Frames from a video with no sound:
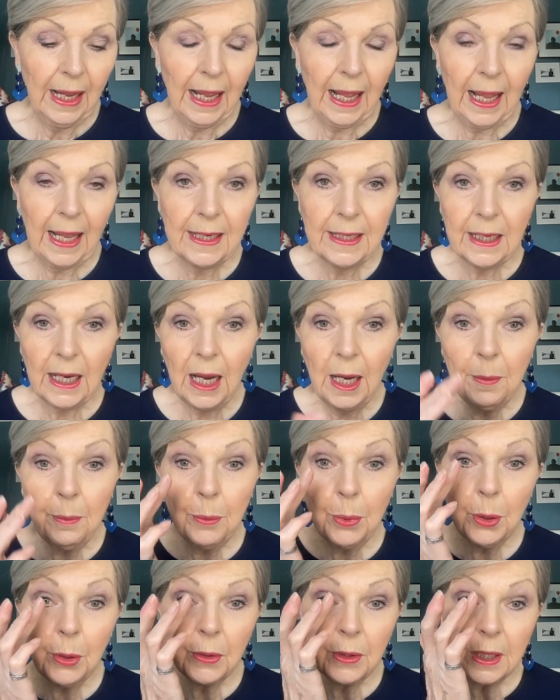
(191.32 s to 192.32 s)
And I
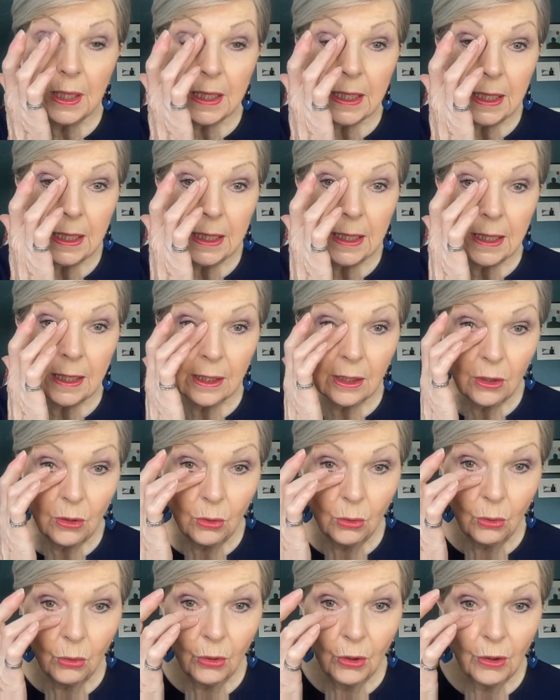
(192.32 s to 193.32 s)
put this into the
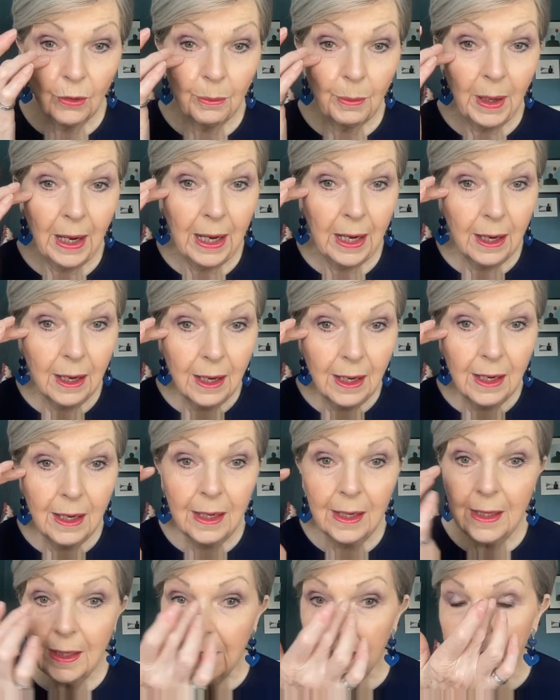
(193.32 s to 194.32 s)
corner of my
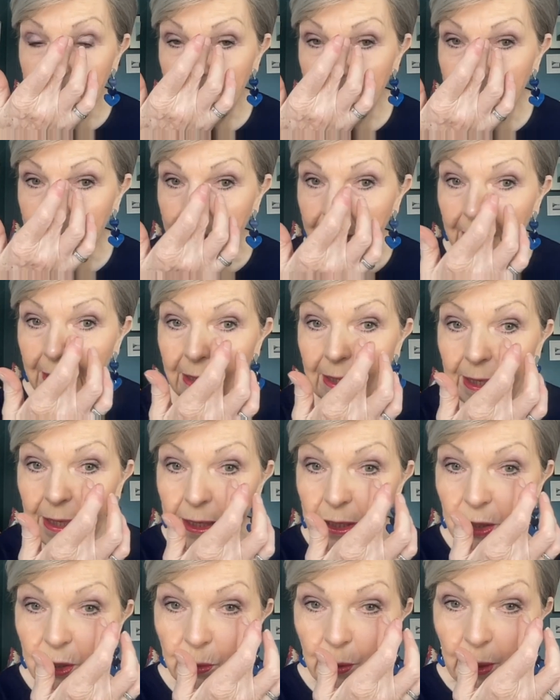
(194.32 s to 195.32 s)
eyes,
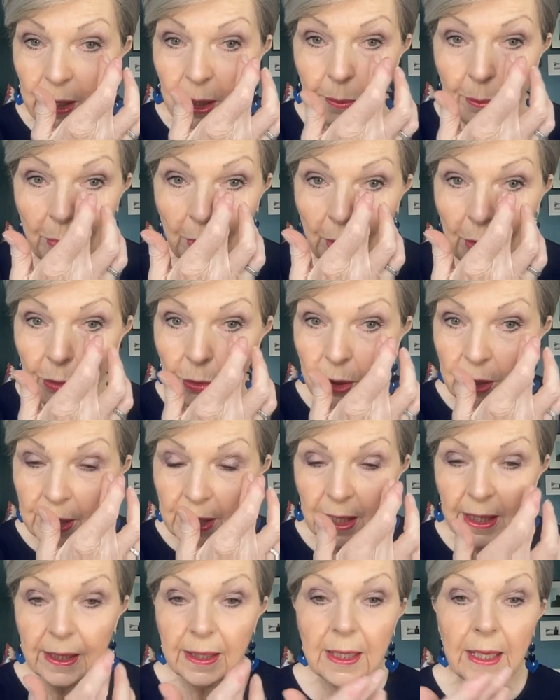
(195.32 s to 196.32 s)
into any blueness
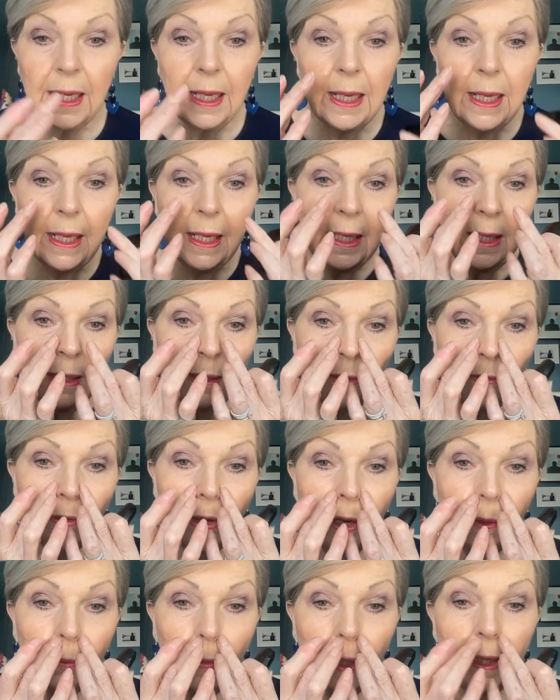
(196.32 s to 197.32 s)
under here,
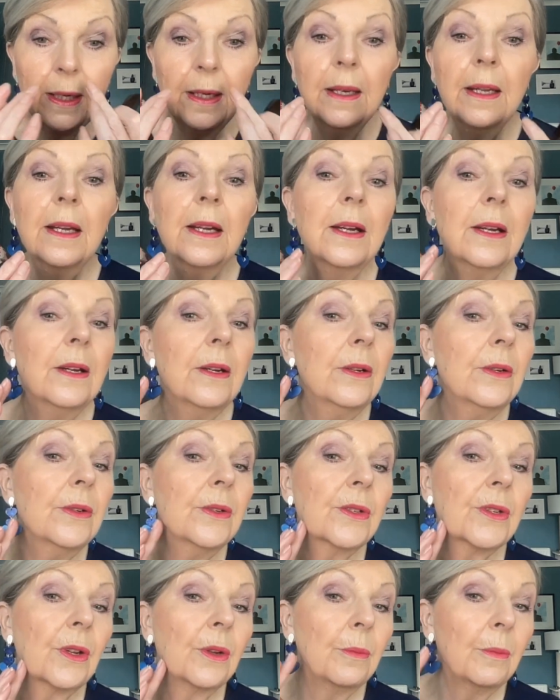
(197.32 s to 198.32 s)
around my
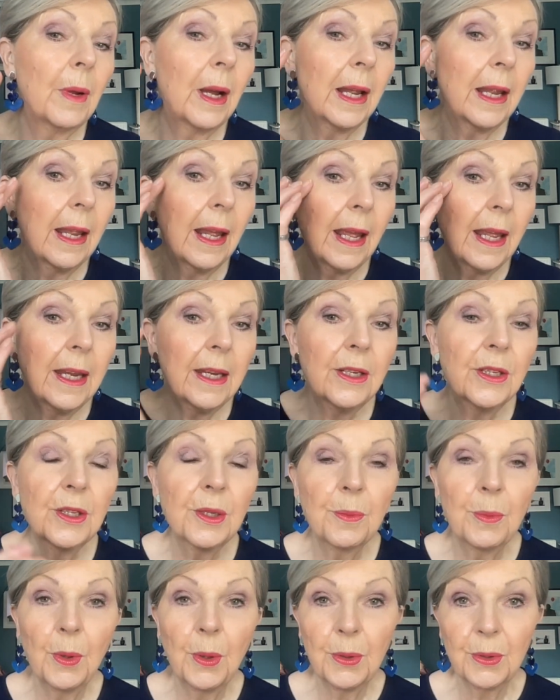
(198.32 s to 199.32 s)
nose, on my age
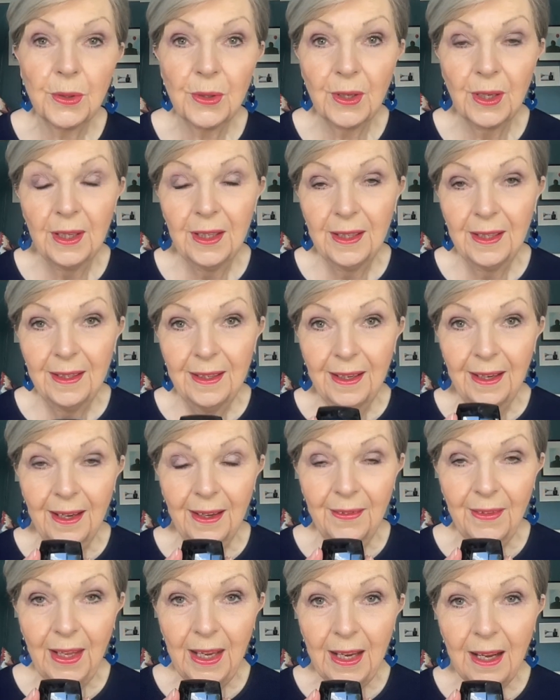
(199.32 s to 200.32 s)
spots,
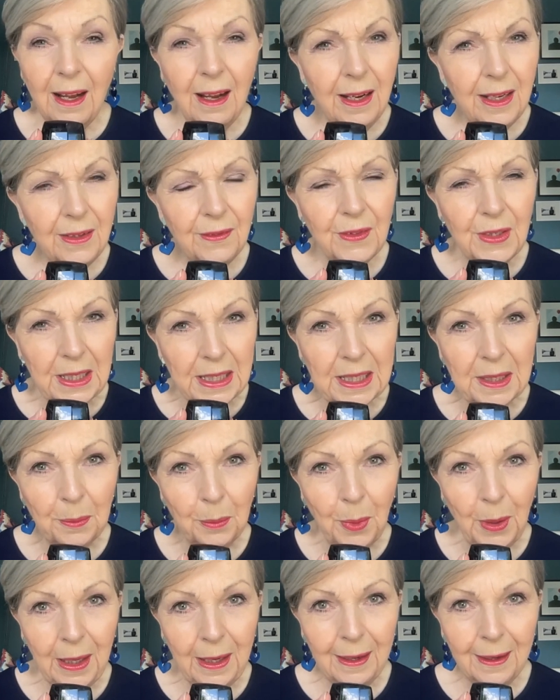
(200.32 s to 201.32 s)
and they kind of
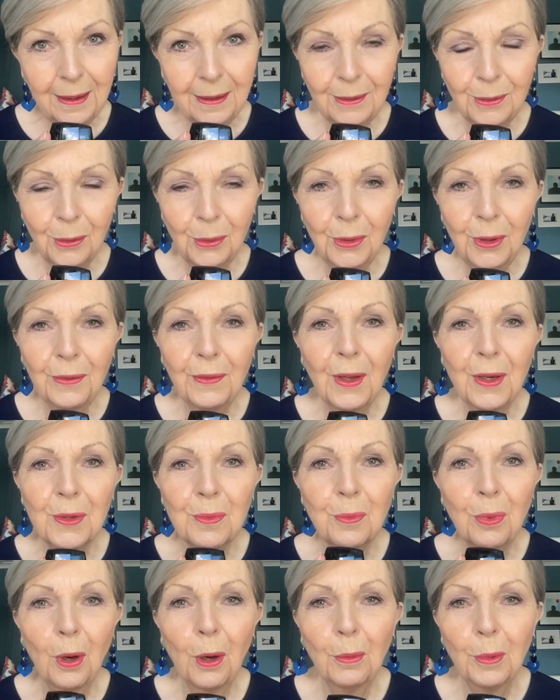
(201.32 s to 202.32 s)
disappear. All of those
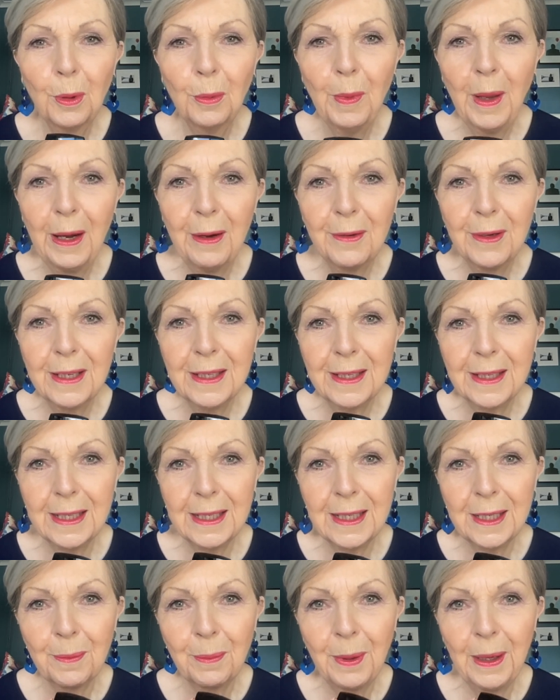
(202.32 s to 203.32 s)
problem areas
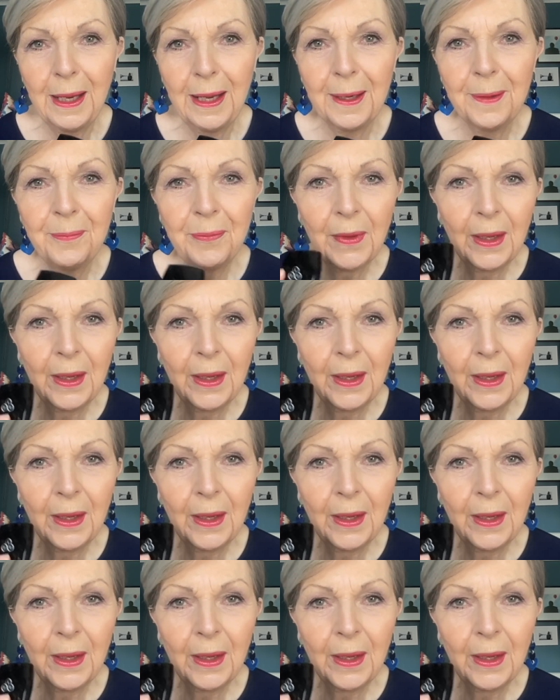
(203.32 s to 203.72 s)
disappear.